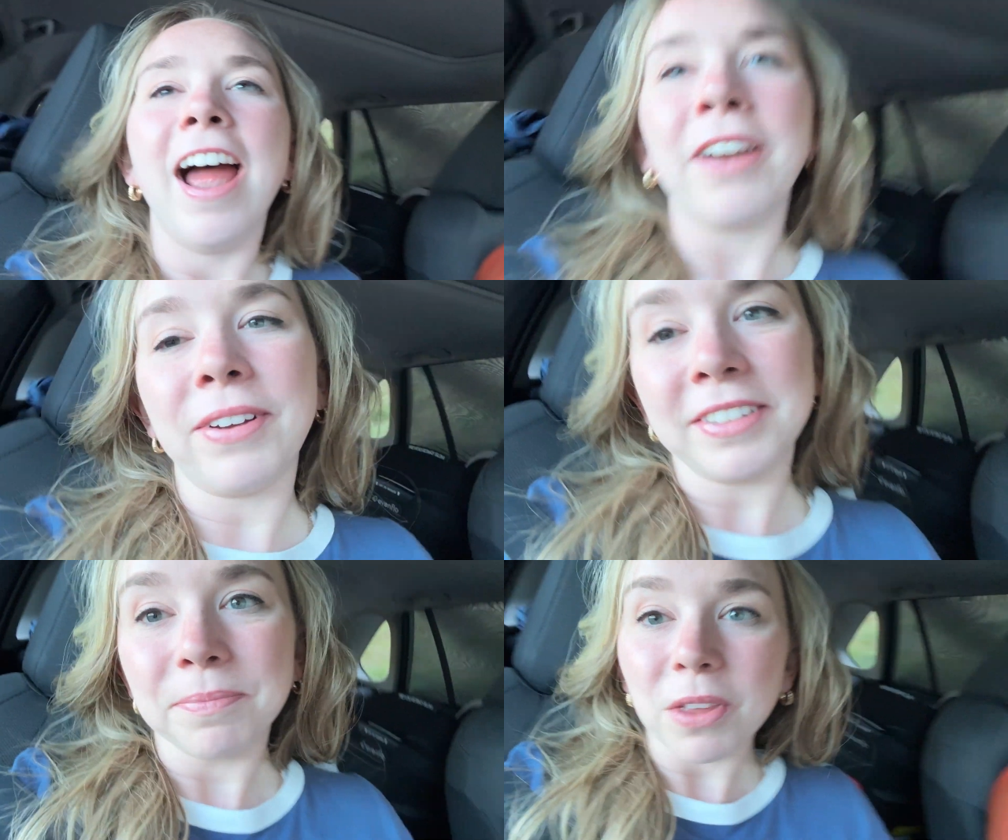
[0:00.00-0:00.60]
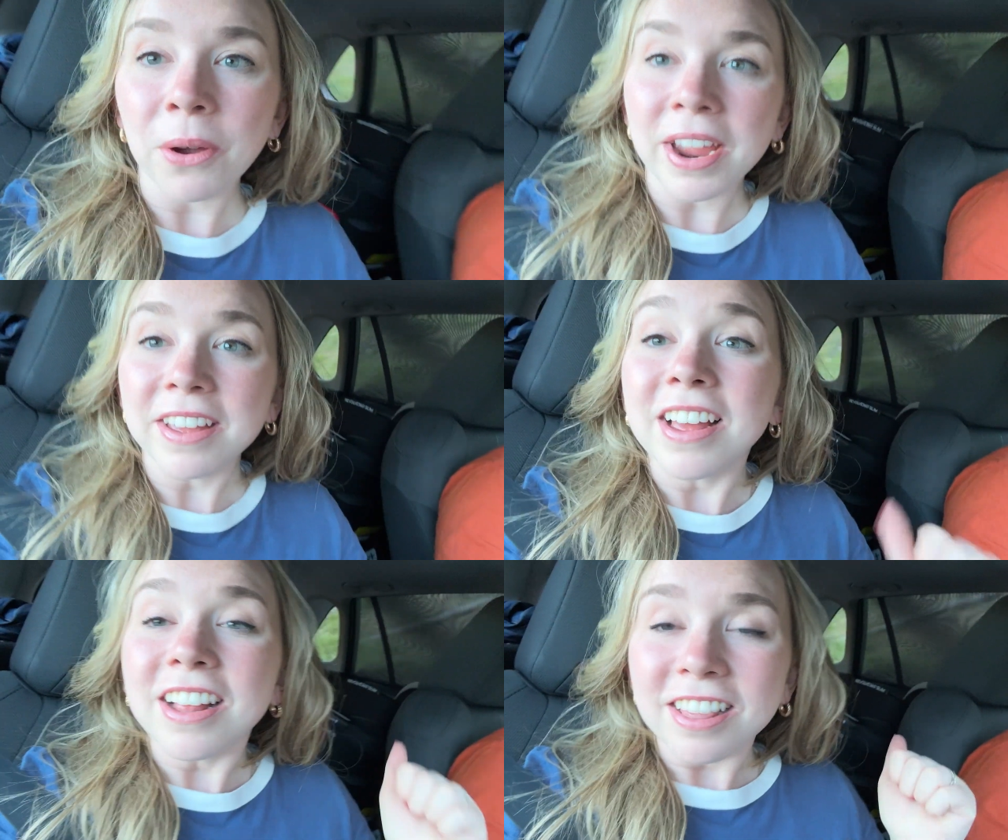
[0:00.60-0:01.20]
Anyways, all right.
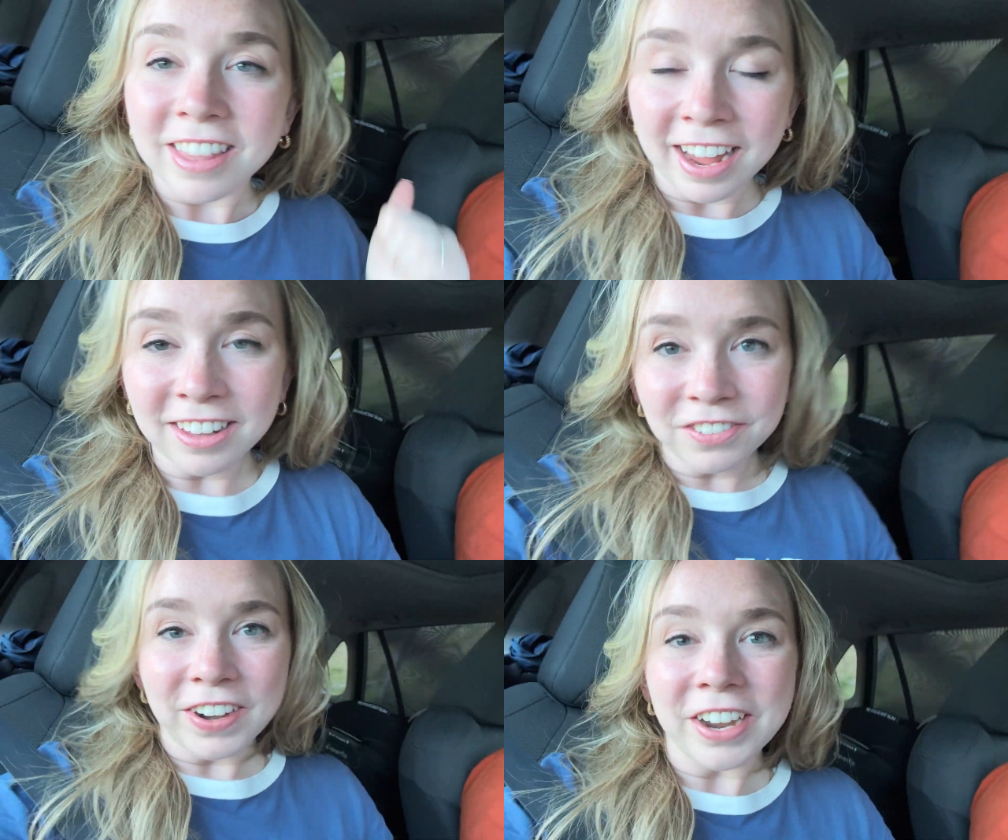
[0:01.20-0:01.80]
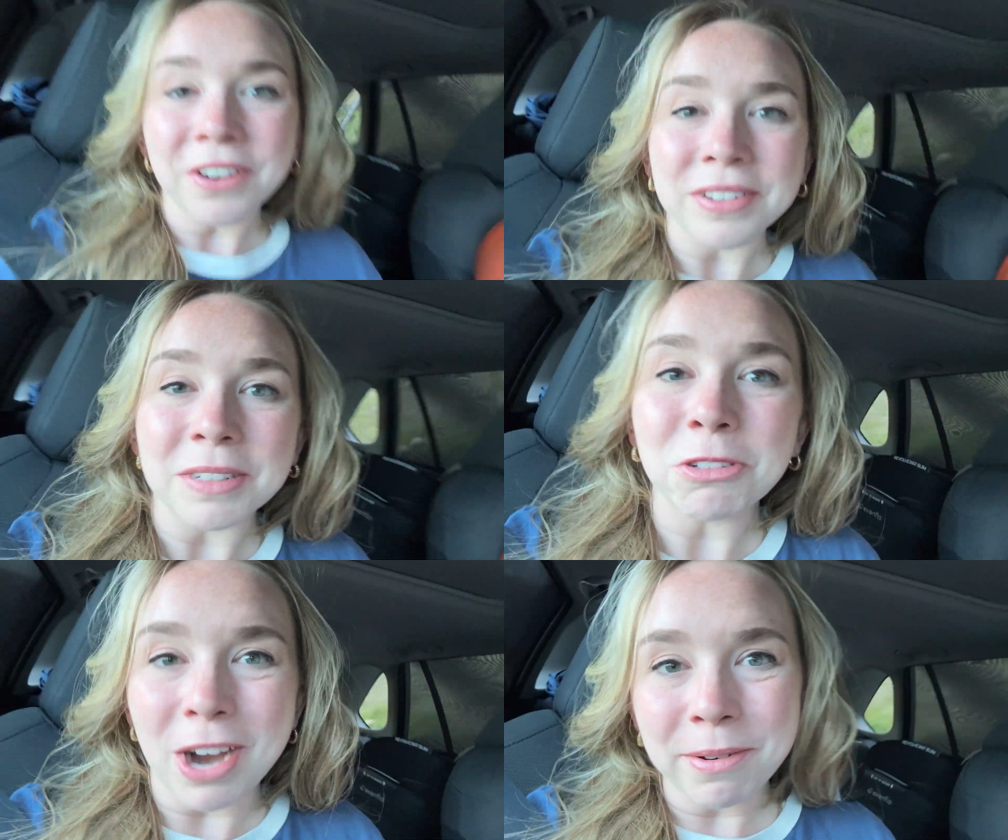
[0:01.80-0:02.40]
Like this video and
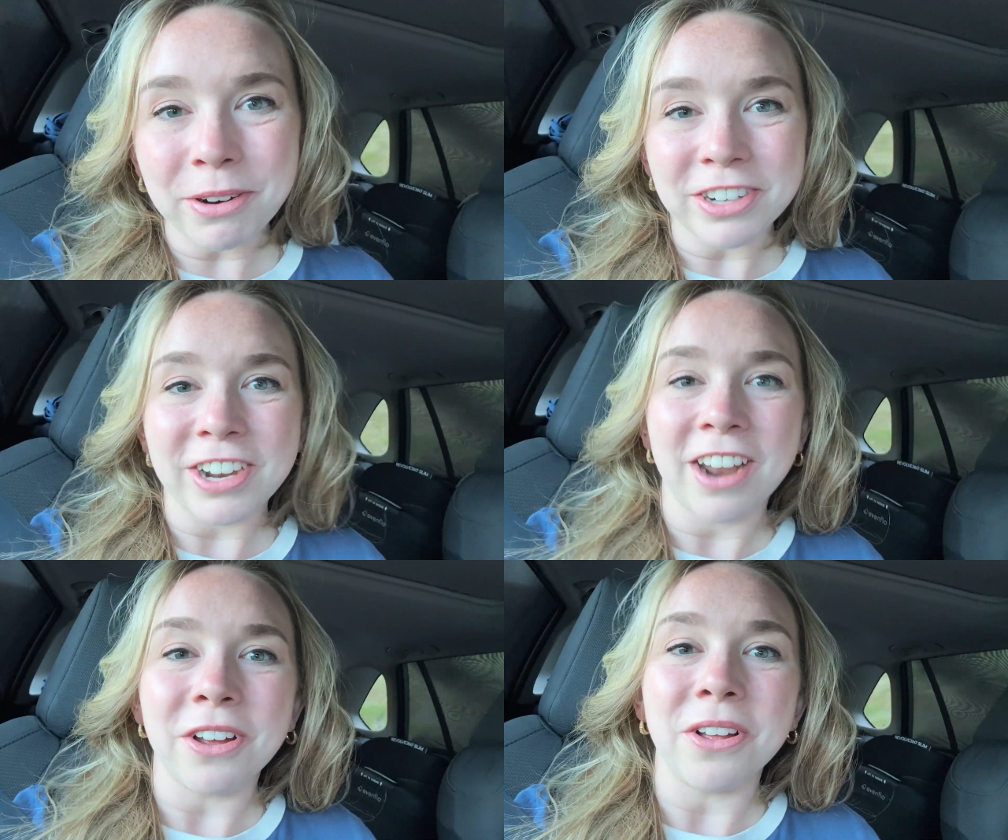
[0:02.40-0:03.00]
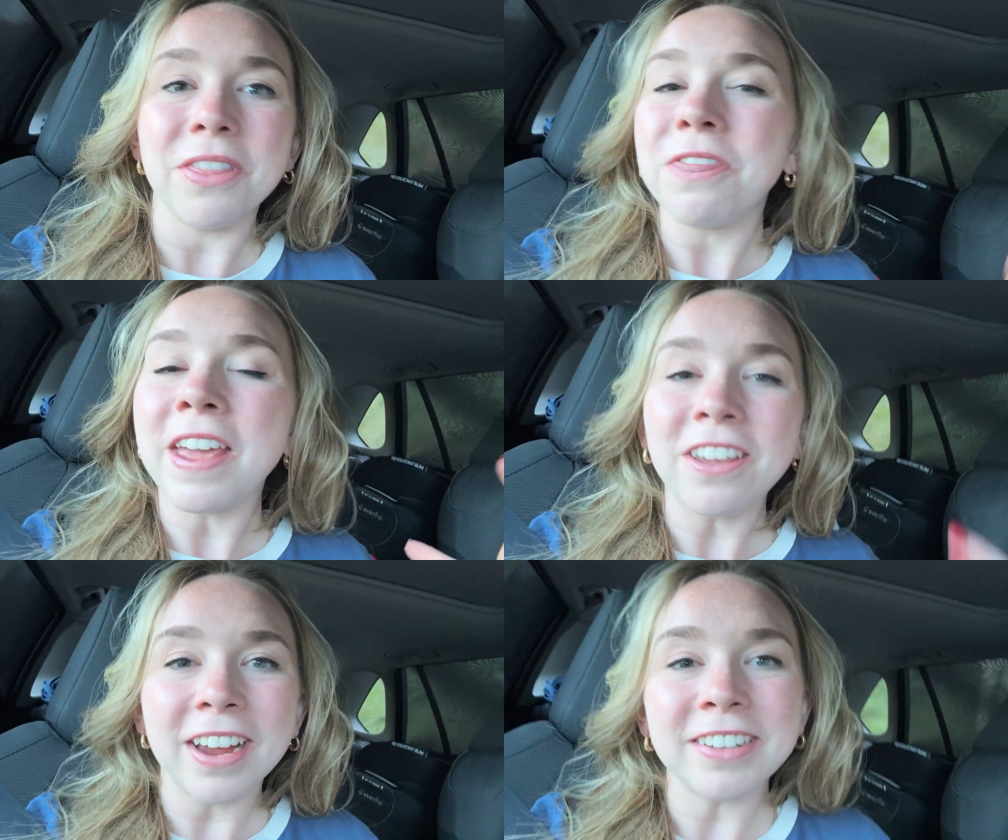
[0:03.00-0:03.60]
subscribe to our channel.
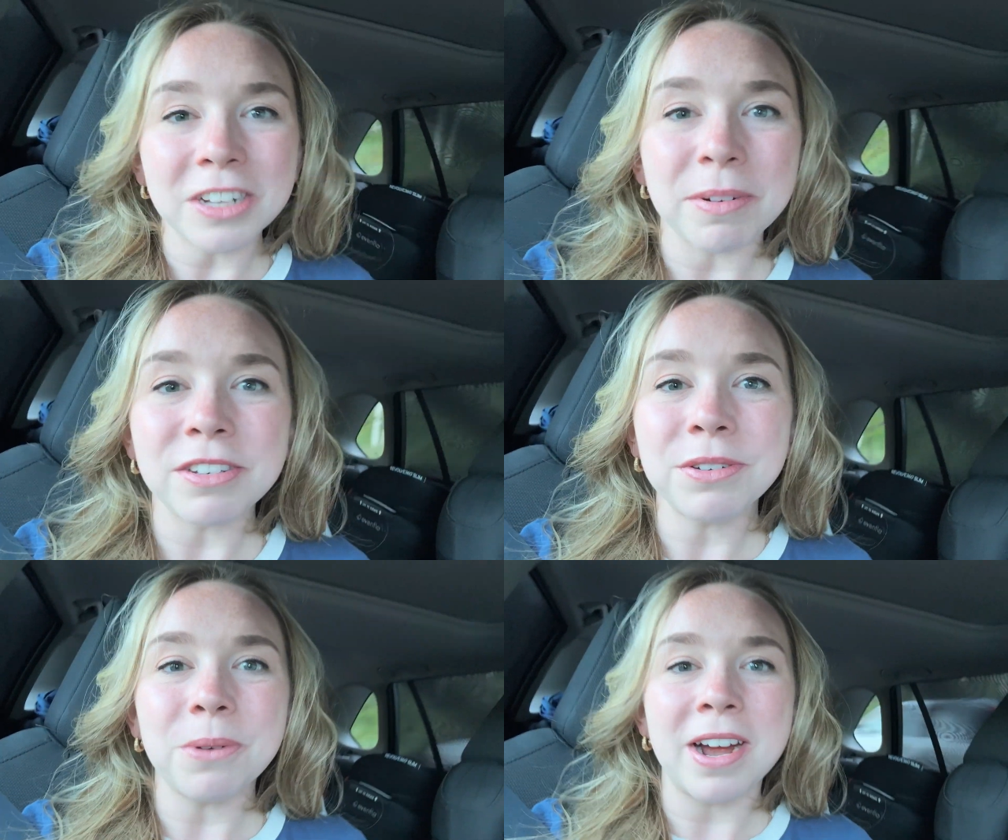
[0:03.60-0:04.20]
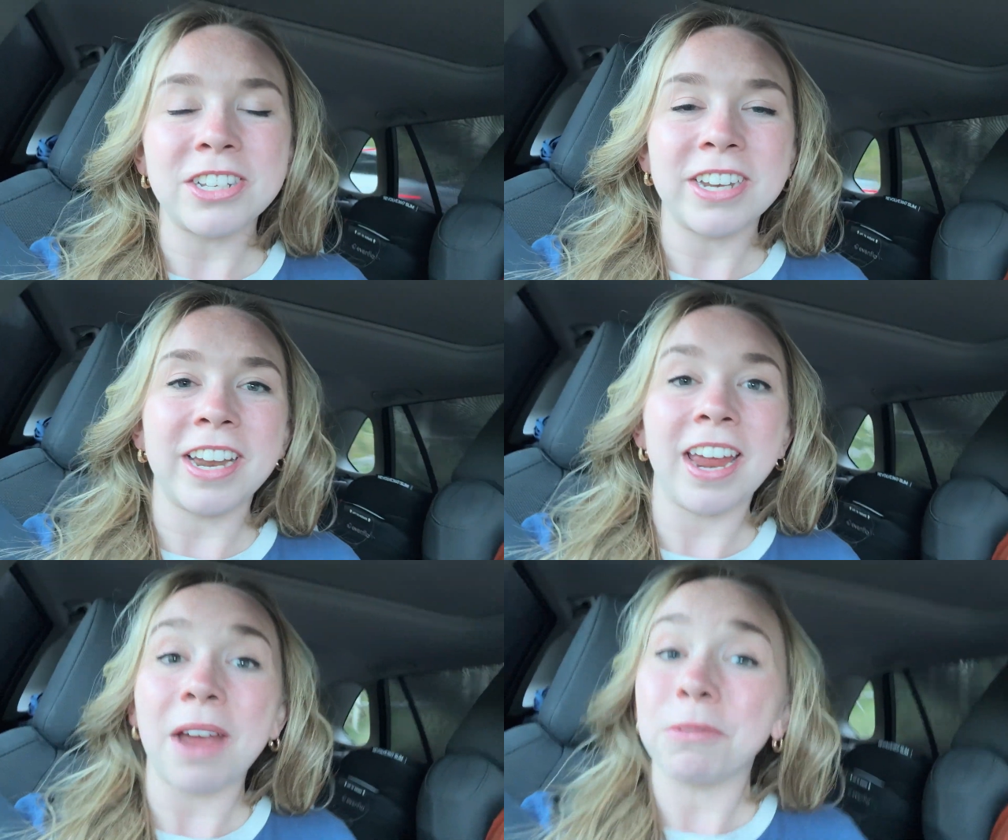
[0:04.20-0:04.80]
Thank you guys so much for
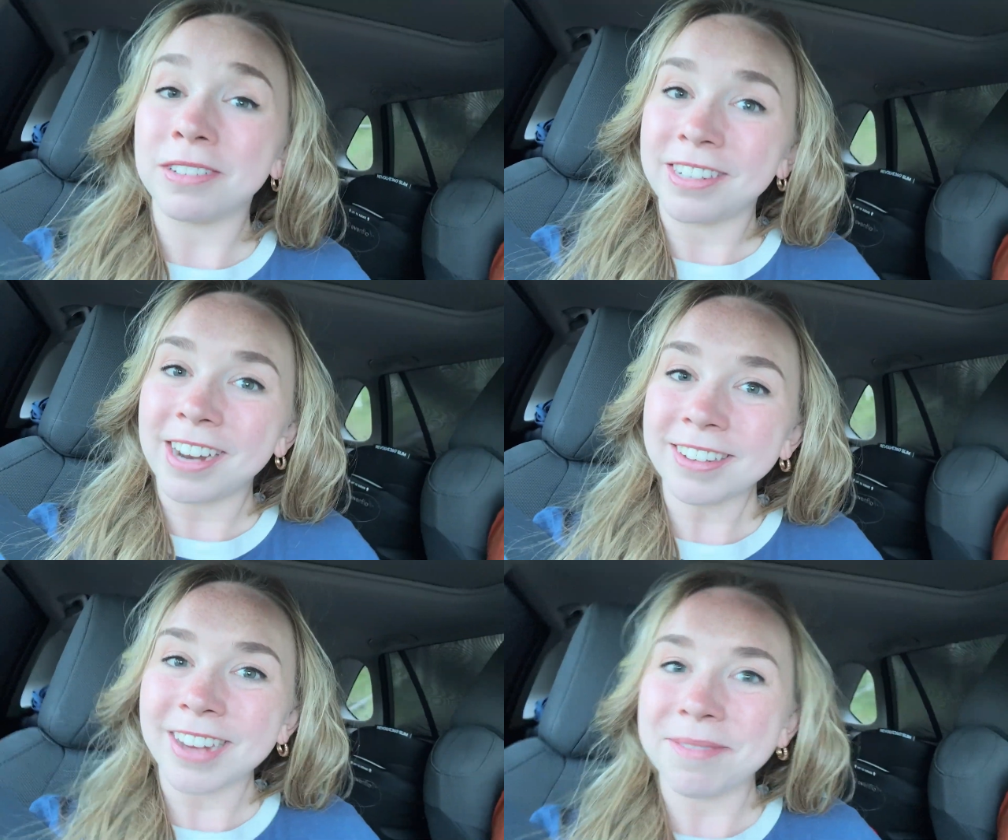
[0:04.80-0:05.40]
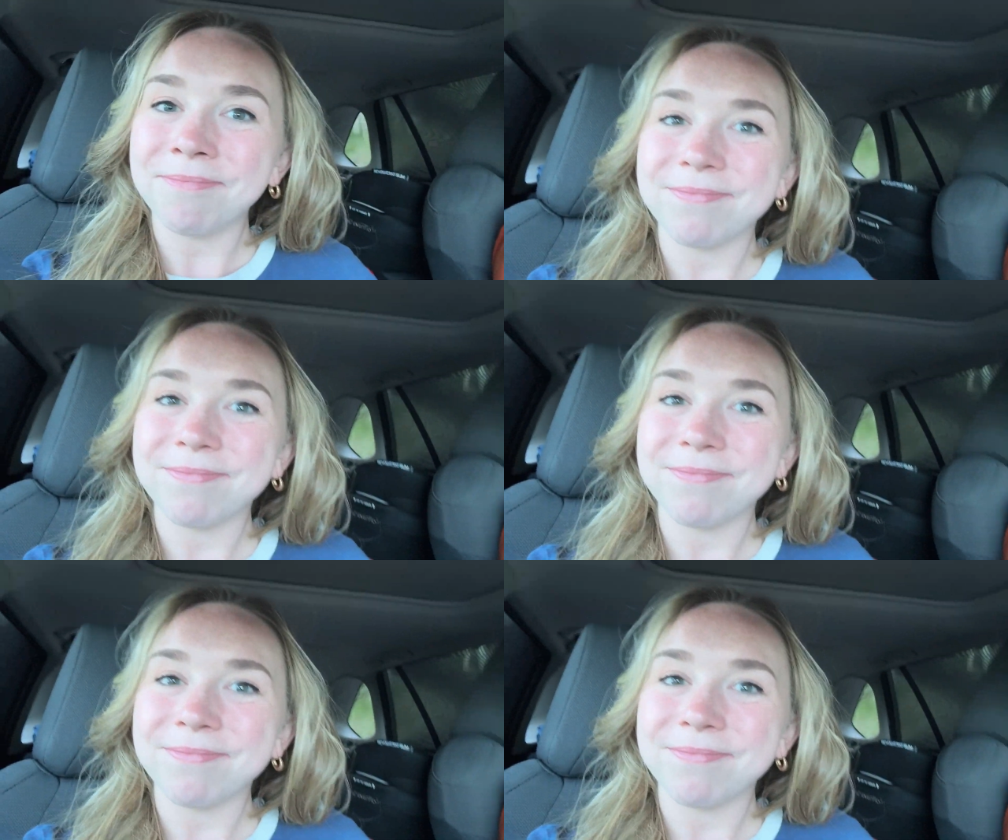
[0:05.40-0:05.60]
watching and we'll see you next time.